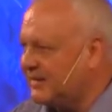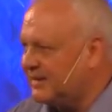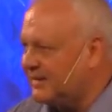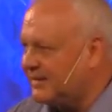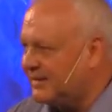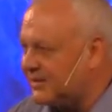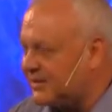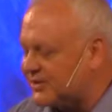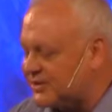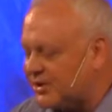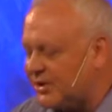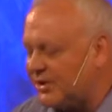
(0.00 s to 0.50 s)

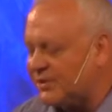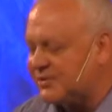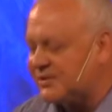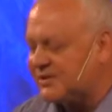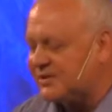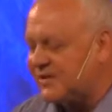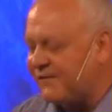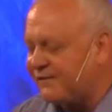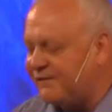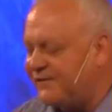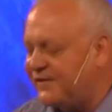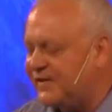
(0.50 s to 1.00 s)
The church is
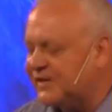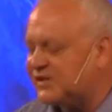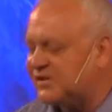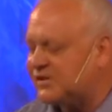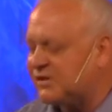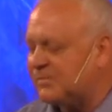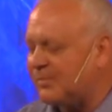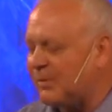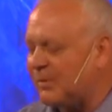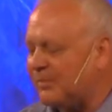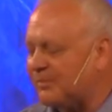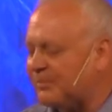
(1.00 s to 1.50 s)
a
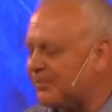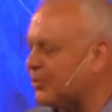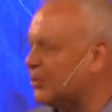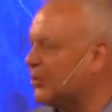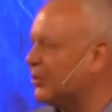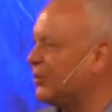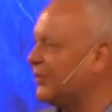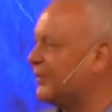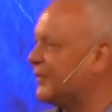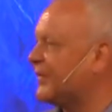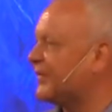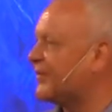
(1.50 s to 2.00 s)
visible
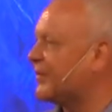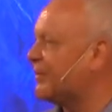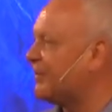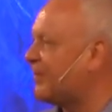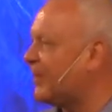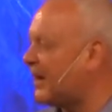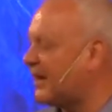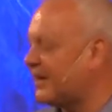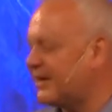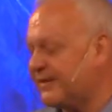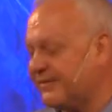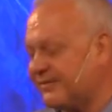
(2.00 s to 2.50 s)
proof of the
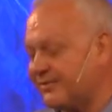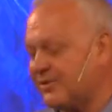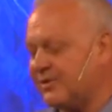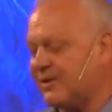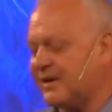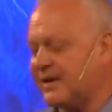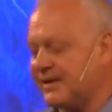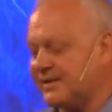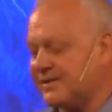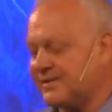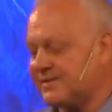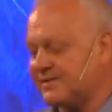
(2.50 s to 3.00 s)
body of
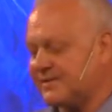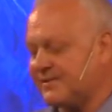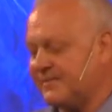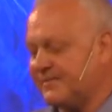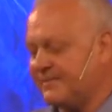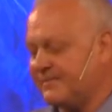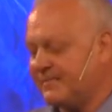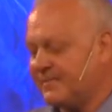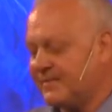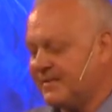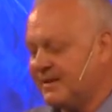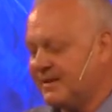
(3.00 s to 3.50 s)
Christ.
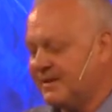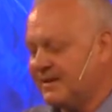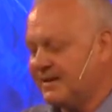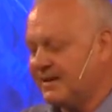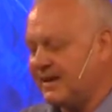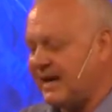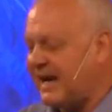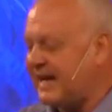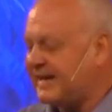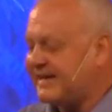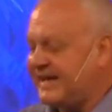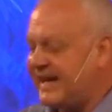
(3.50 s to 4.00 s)

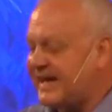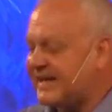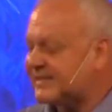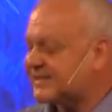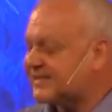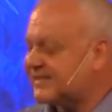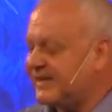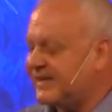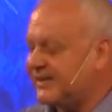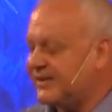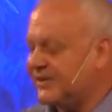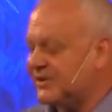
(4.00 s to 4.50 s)
I can't
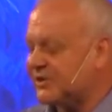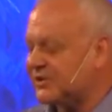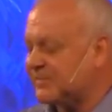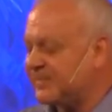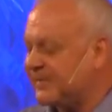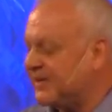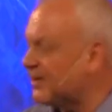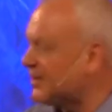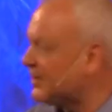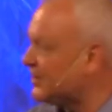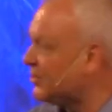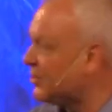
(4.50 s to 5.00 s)
see your
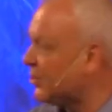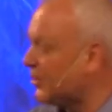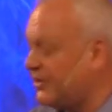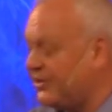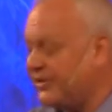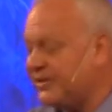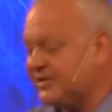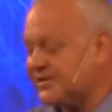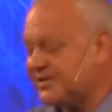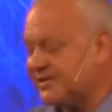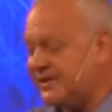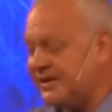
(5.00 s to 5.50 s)
spirit, nor you
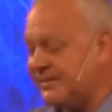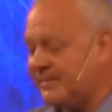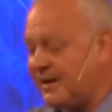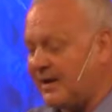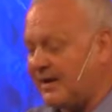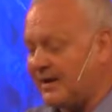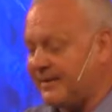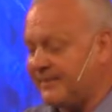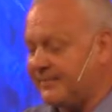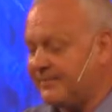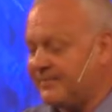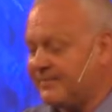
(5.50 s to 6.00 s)
can see
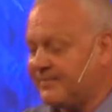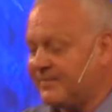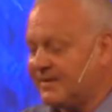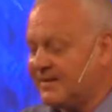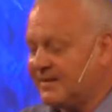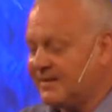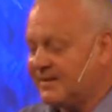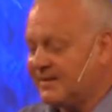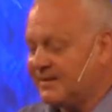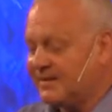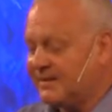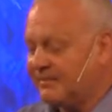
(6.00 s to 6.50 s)
mine.
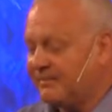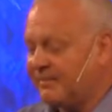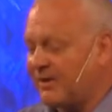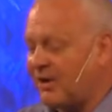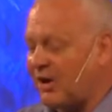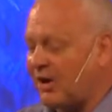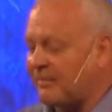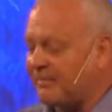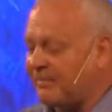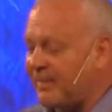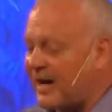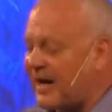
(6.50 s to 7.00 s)
But
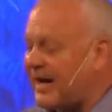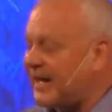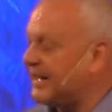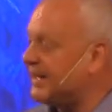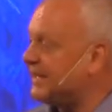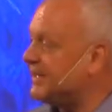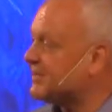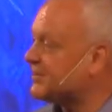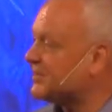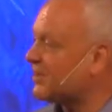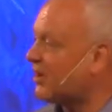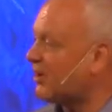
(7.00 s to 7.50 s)
our
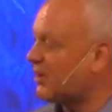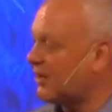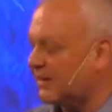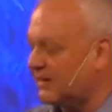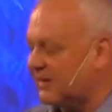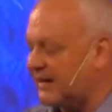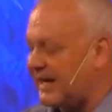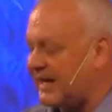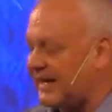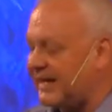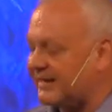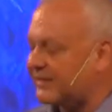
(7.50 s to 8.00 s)
bodies are
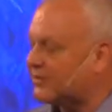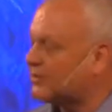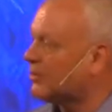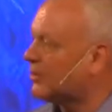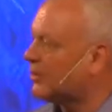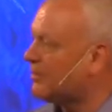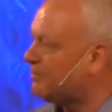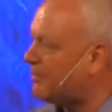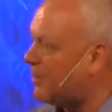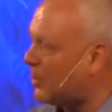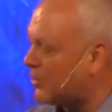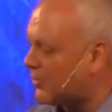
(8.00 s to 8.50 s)
alike, they're
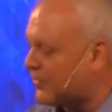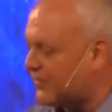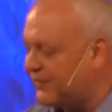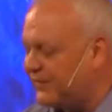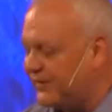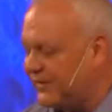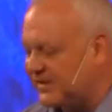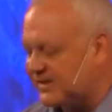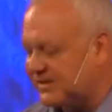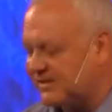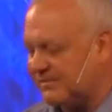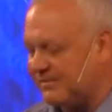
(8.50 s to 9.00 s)
both
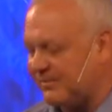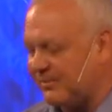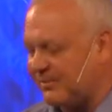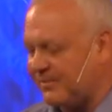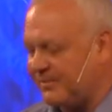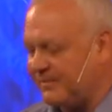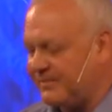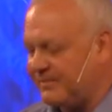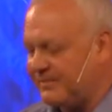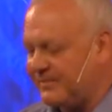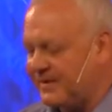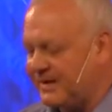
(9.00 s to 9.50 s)
visible.
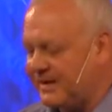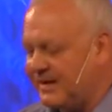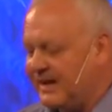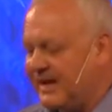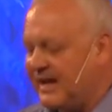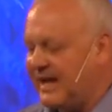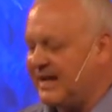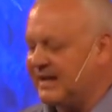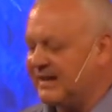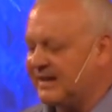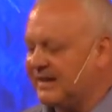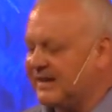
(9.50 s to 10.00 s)

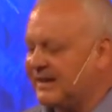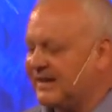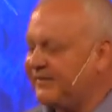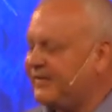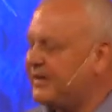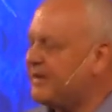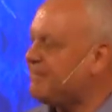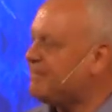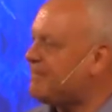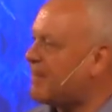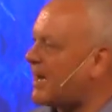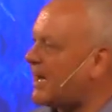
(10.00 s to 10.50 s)
A
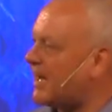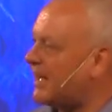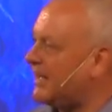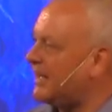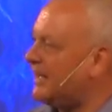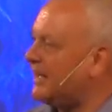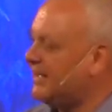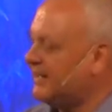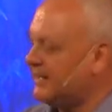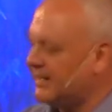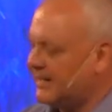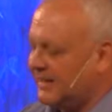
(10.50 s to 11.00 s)
living
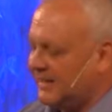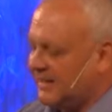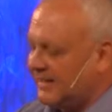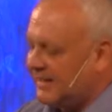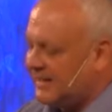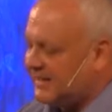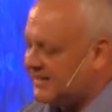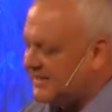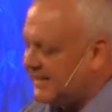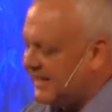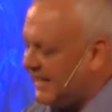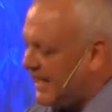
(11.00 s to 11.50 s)
body
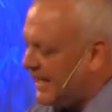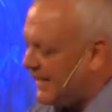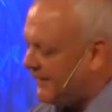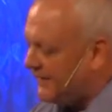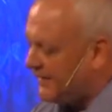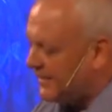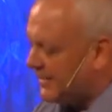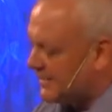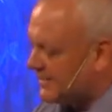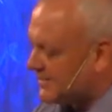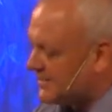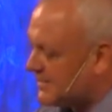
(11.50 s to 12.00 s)
is the
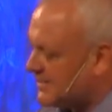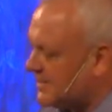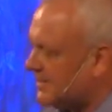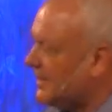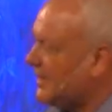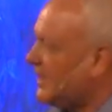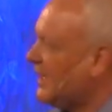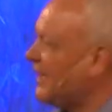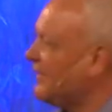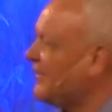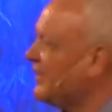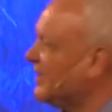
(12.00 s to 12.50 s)
evidence
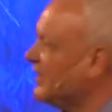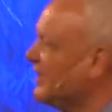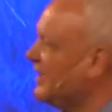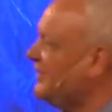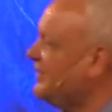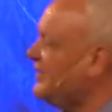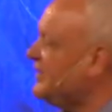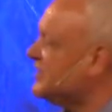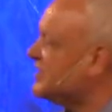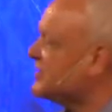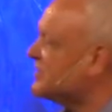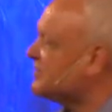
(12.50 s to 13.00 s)
of a
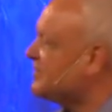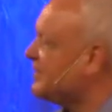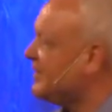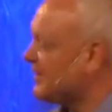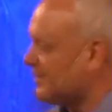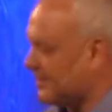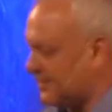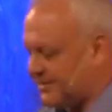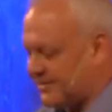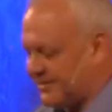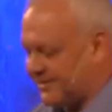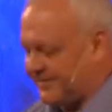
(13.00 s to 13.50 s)
living
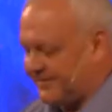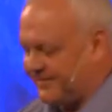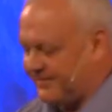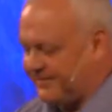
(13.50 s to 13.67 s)
spirit.